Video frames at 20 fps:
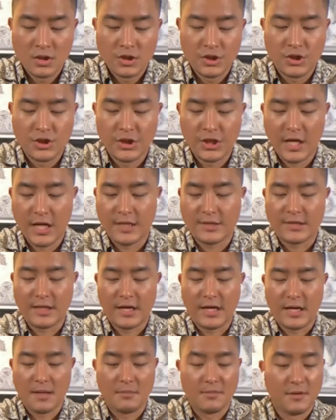Shut
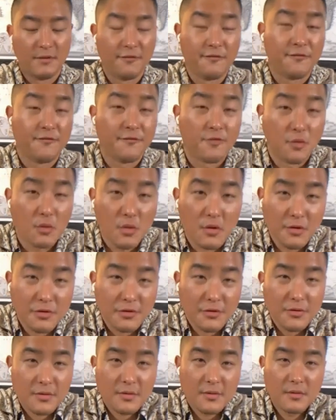that up. The fourth